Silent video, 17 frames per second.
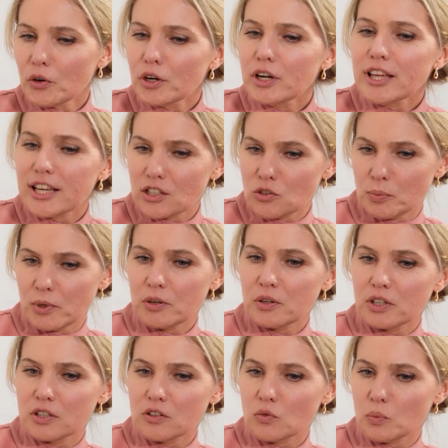early
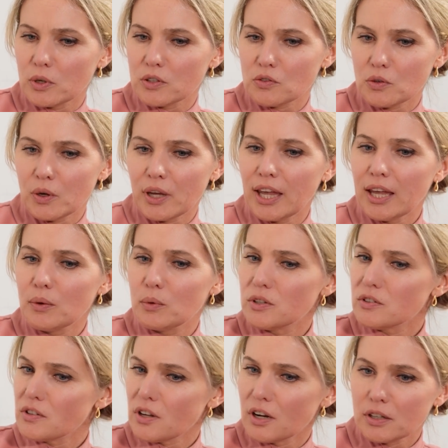experience was, okay,
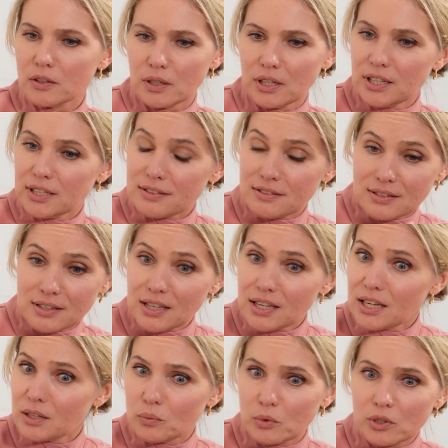we start
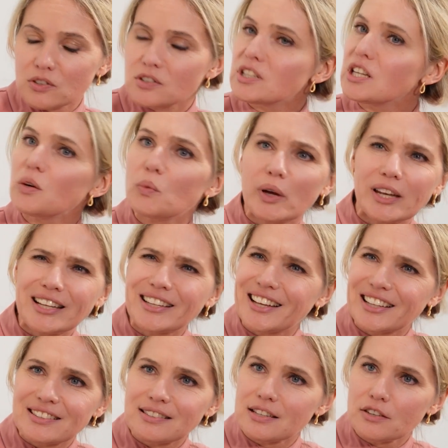ESD and we'll see when it
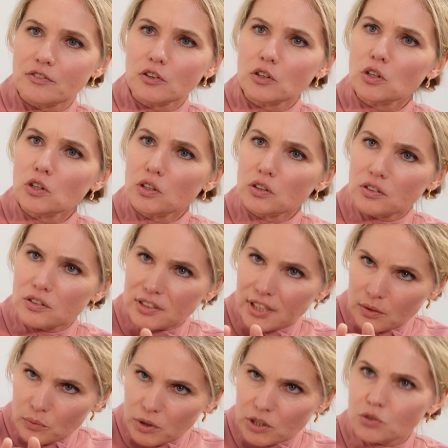gets difficult,
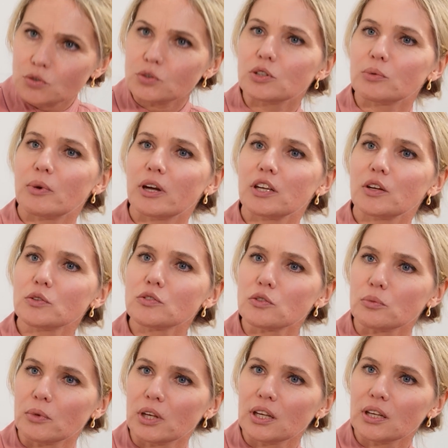then we do the
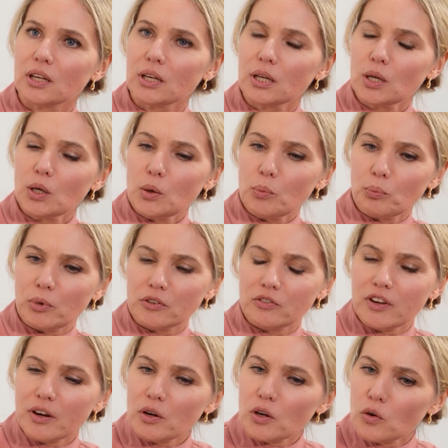myotomy.
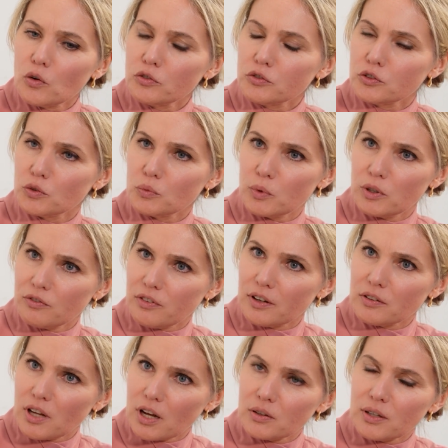But very often we
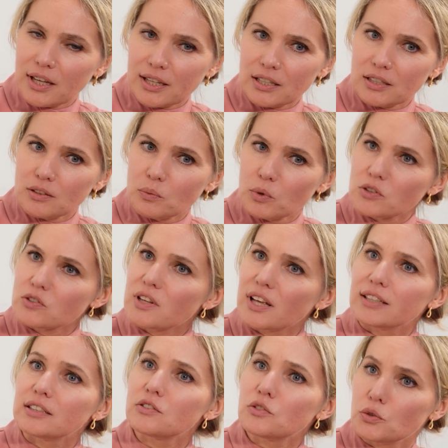found out that it was
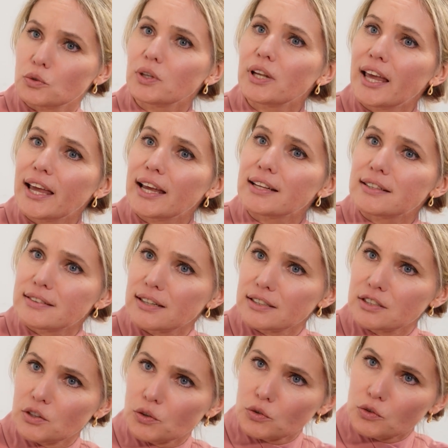then too late,
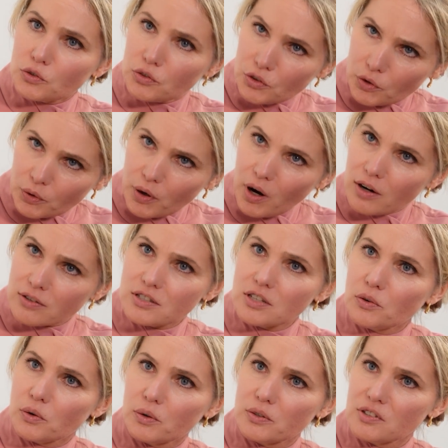then your
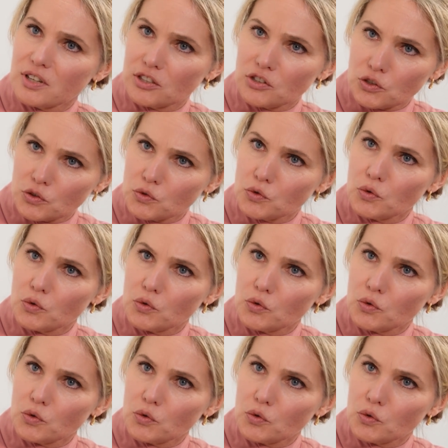R0 section